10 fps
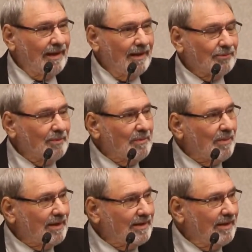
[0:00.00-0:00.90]
I'm going to be
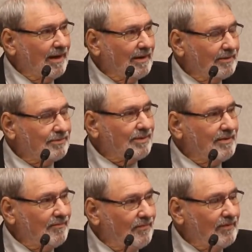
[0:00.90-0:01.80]
making
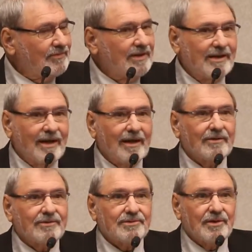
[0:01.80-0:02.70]

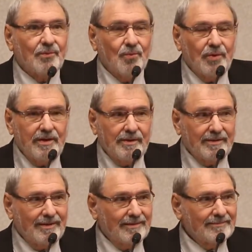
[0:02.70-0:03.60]
$150 a
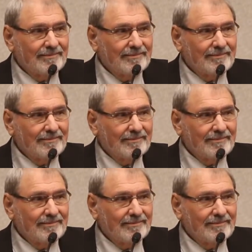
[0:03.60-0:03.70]
week.